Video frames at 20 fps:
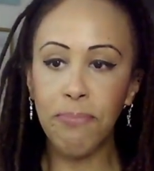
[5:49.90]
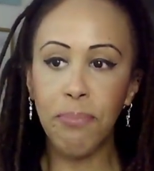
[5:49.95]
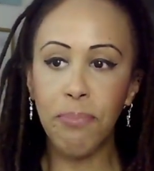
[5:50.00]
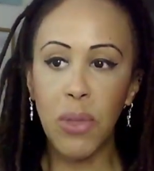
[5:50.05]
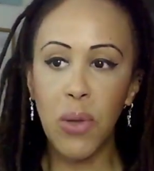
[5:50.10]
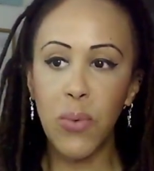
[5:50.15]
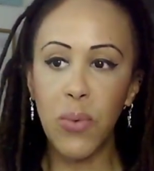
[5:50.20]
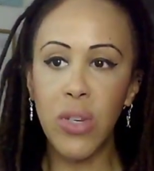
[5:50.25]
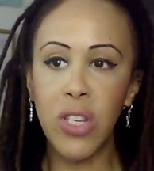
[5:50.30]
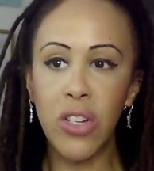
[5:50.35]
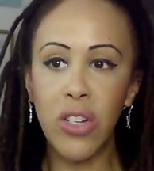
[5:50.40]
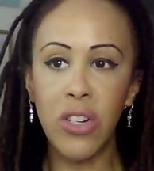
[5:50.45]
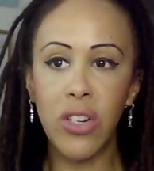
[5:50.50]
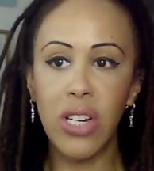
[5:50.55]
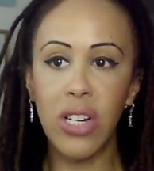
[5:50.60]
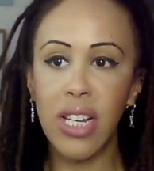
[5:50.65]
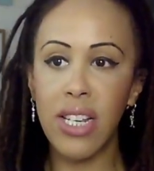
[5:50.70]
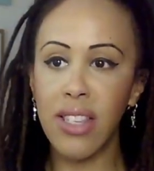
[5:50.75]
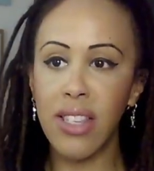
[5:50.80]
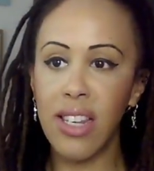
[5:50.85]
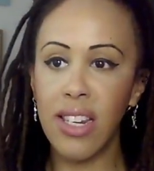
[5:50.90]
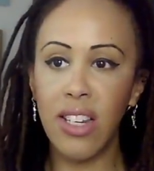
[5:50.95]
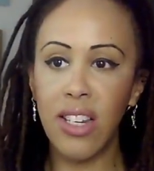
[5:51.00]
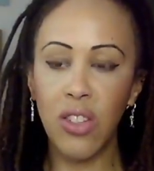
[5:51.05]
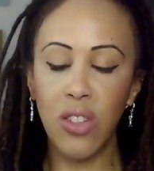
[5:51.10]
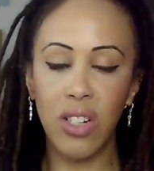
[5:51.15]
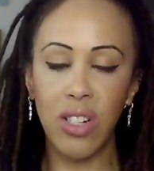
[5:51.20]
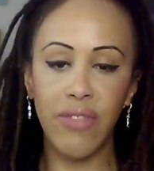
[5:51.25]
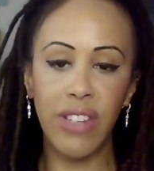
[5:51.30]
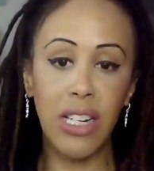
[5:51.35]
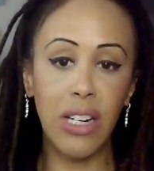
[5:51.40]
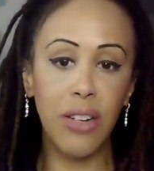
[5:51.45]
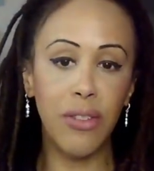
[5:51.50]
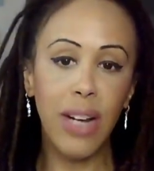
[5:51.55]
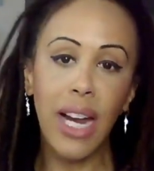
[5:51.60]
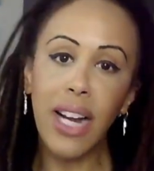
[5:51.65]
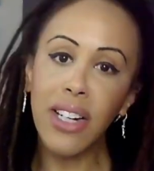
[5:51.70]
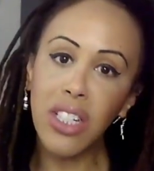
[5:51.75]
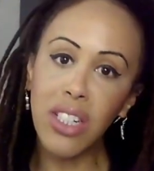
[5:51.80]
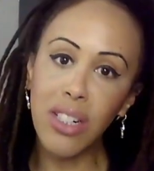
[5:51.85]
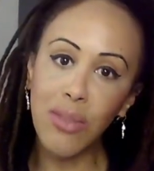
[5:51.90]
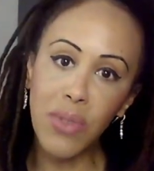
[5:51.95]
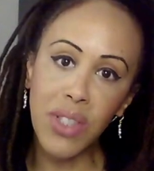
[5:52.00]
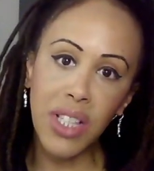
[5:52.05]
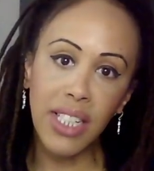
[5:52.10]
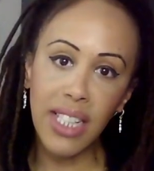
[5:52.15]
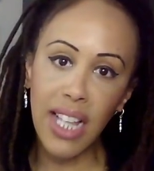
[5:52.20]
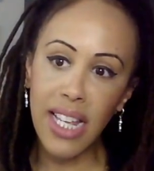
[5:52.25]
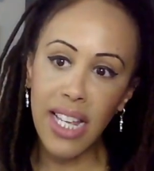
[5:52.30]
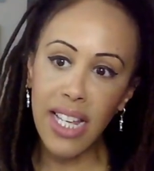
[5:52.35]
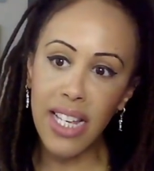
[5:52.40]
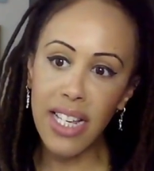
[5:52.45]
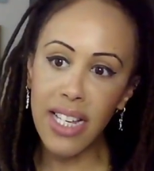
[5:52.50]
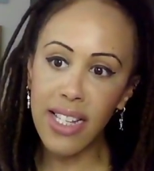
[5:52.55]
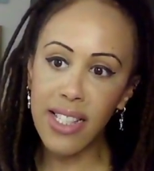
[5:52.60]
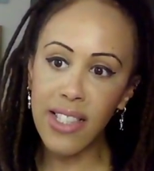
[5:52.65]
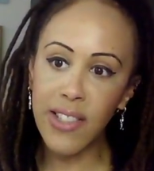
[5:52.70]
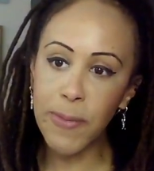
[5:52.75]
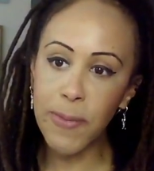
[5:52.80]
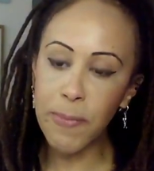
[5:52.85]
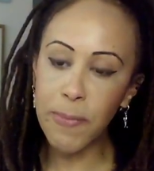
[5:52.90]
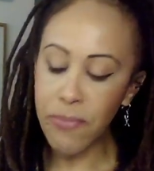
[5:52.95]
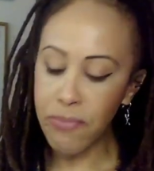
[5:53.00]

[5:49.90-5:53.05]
when you're in any sort of interaction with a client.